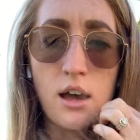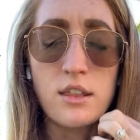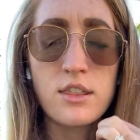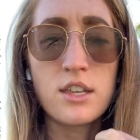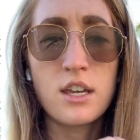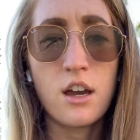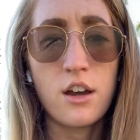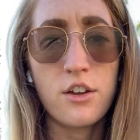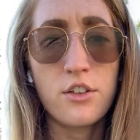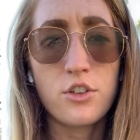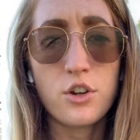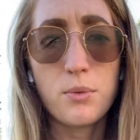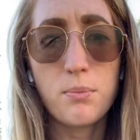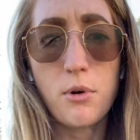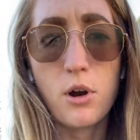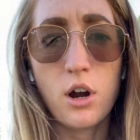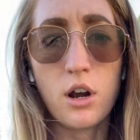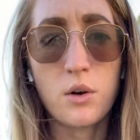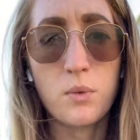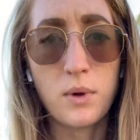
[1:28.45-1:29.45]
The other
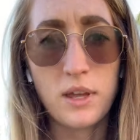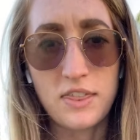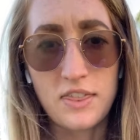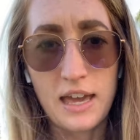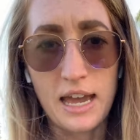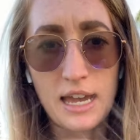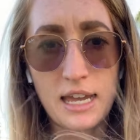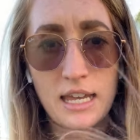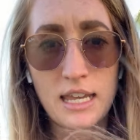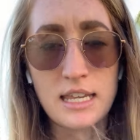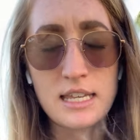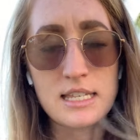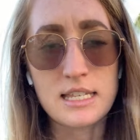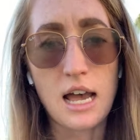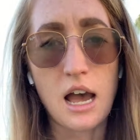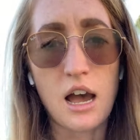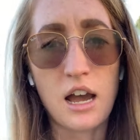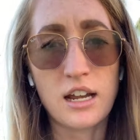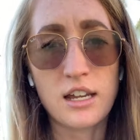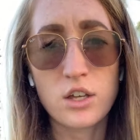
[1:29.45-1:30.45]
part with that is
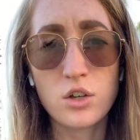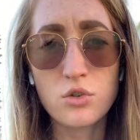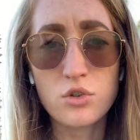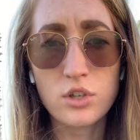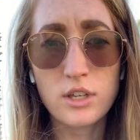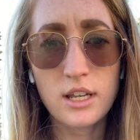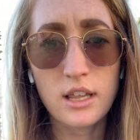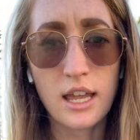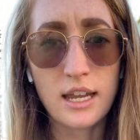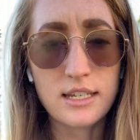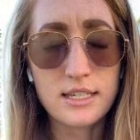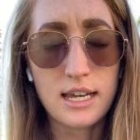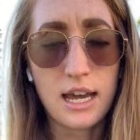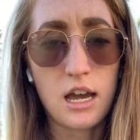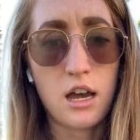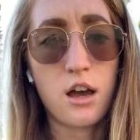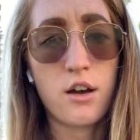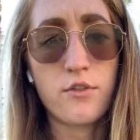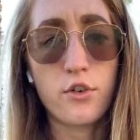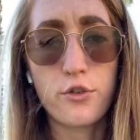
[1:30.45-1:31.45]
I usually like to
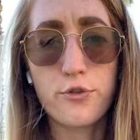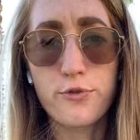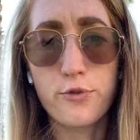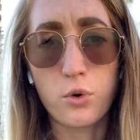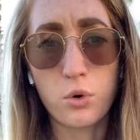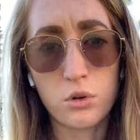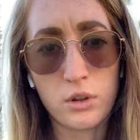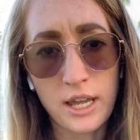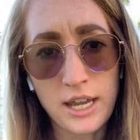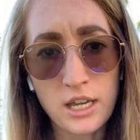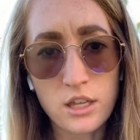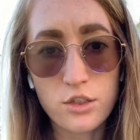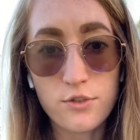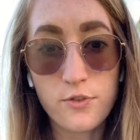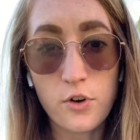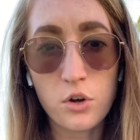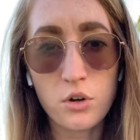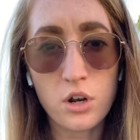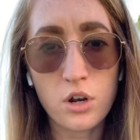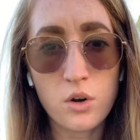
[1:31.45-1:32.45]
have a full length
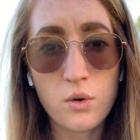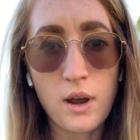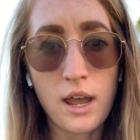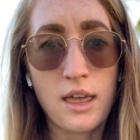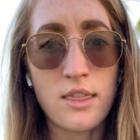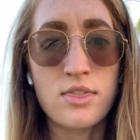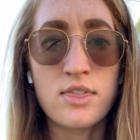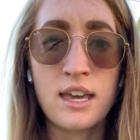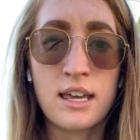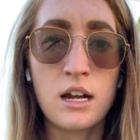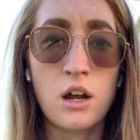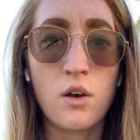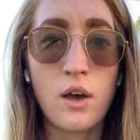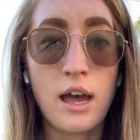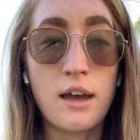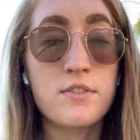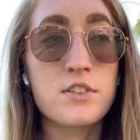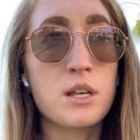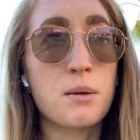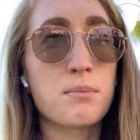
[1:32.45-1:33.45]
photo and then I'll
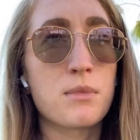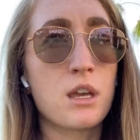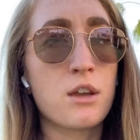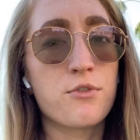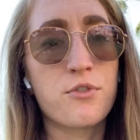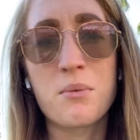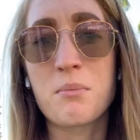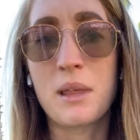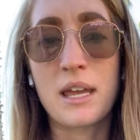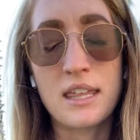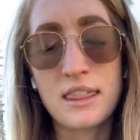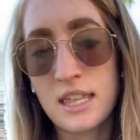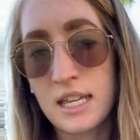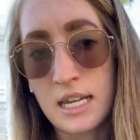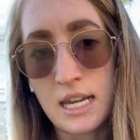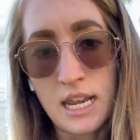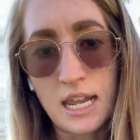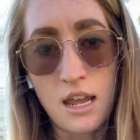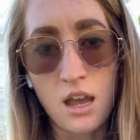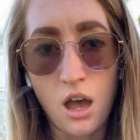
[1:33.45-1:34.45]
have something from like the
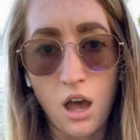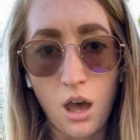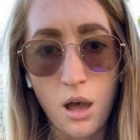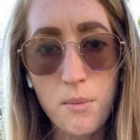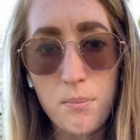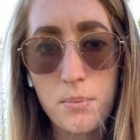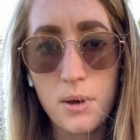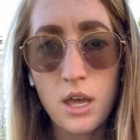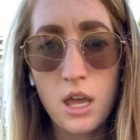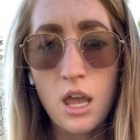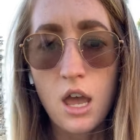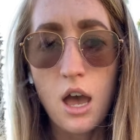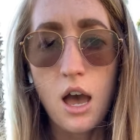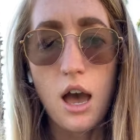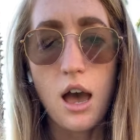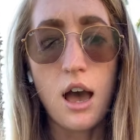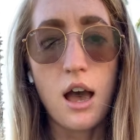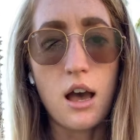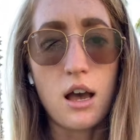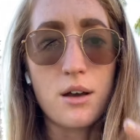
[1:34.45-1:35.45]
knee up.
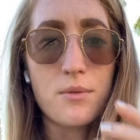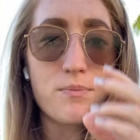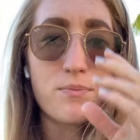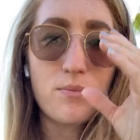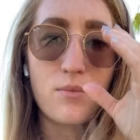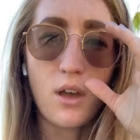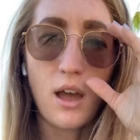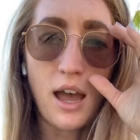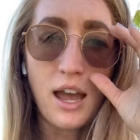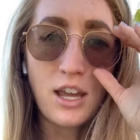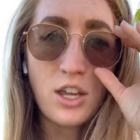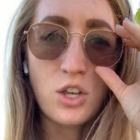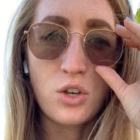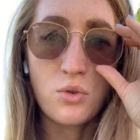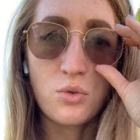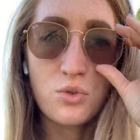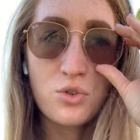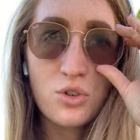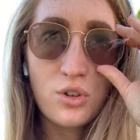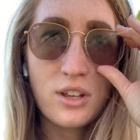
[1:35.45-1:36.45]
I
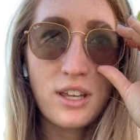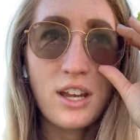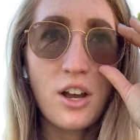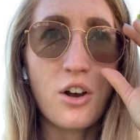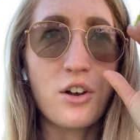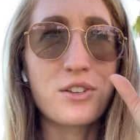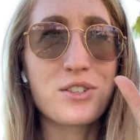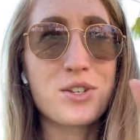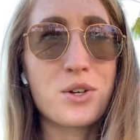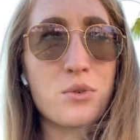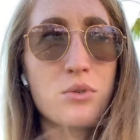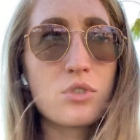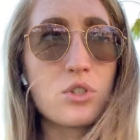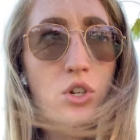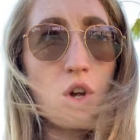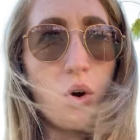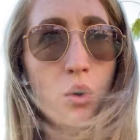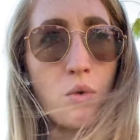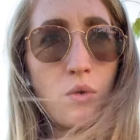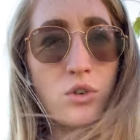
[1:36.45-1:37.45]
usually also
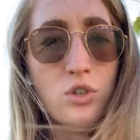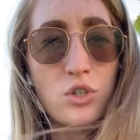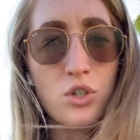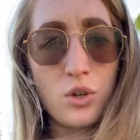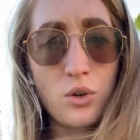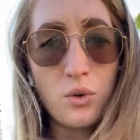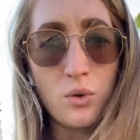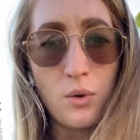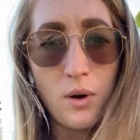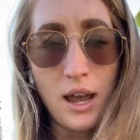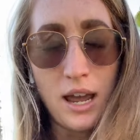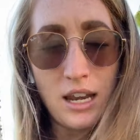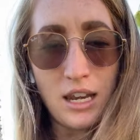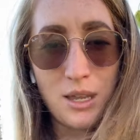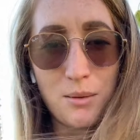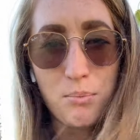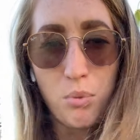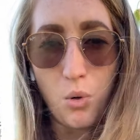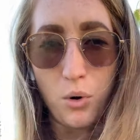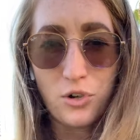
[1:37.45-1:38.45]
don't do
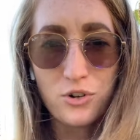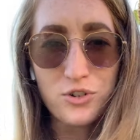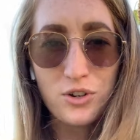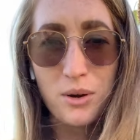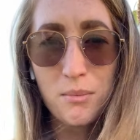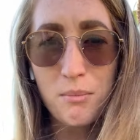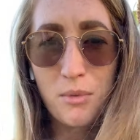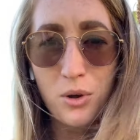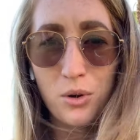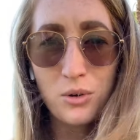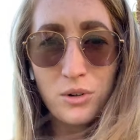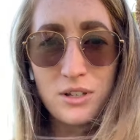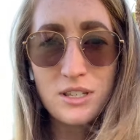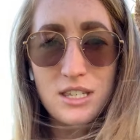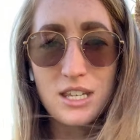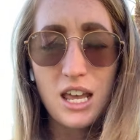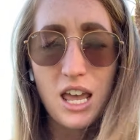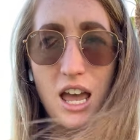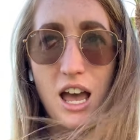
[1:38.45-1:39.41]
any portrait modes.